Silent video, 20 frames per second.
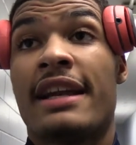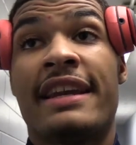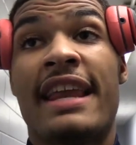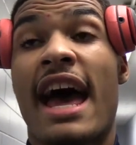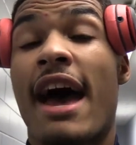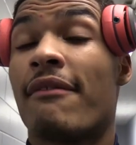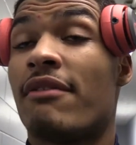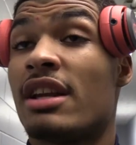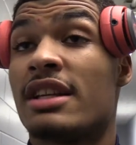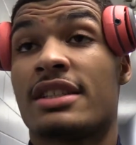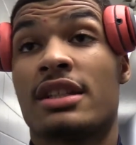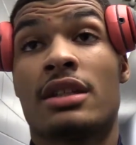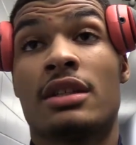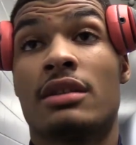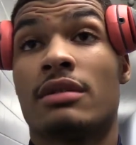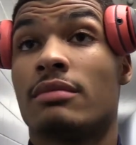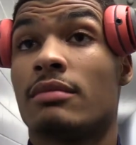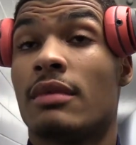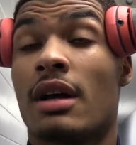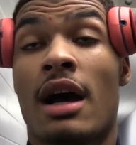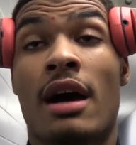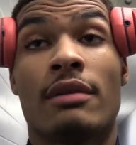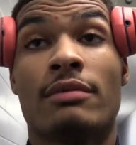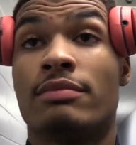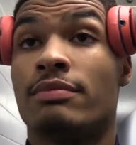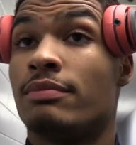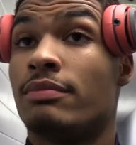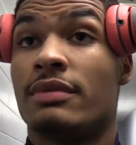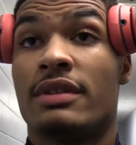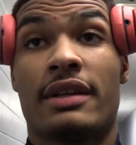Davin is a,
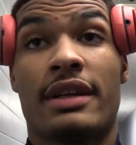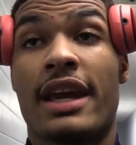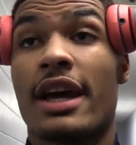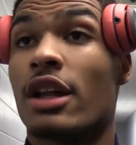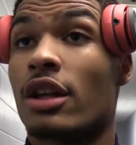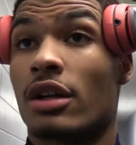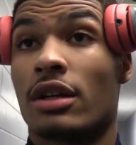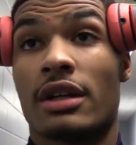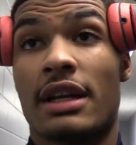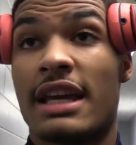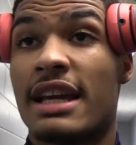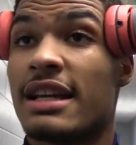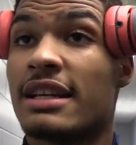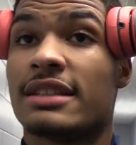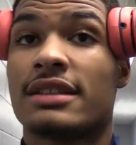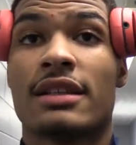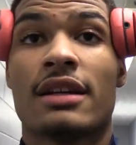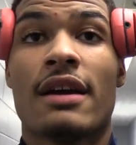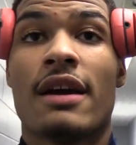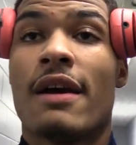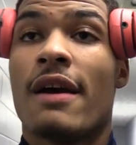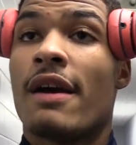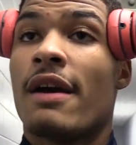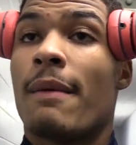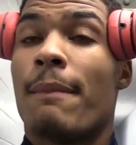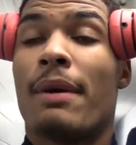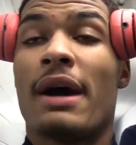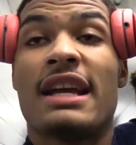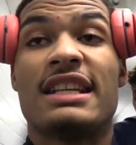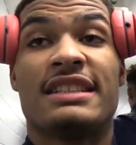a killer. He's
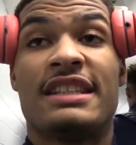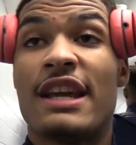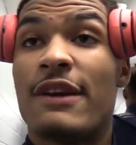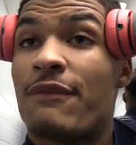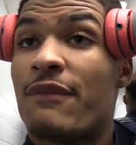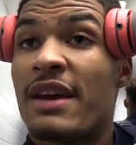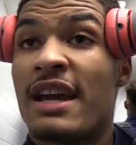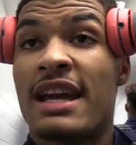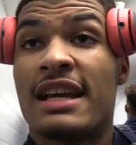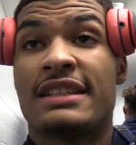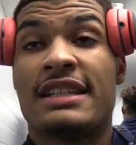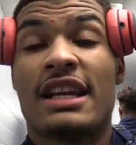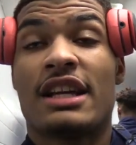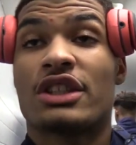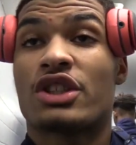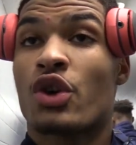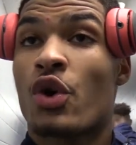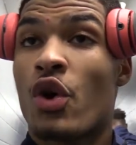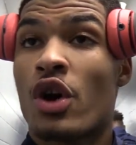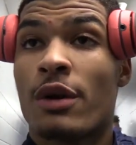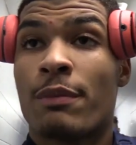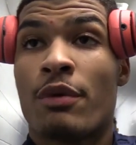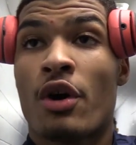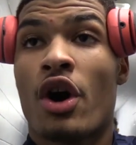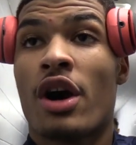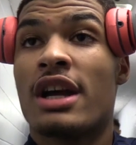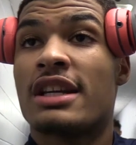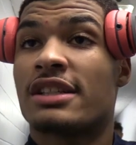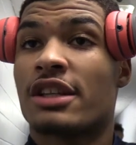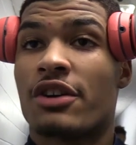plays defense, he can score the
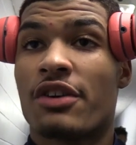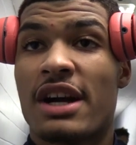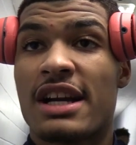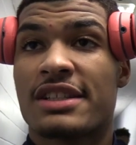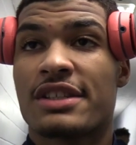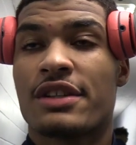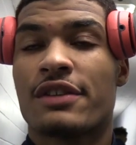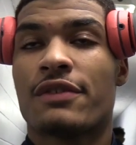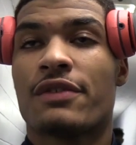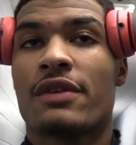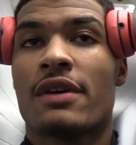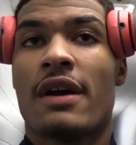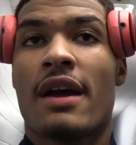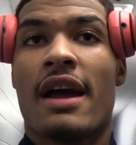ball, he's aggressive.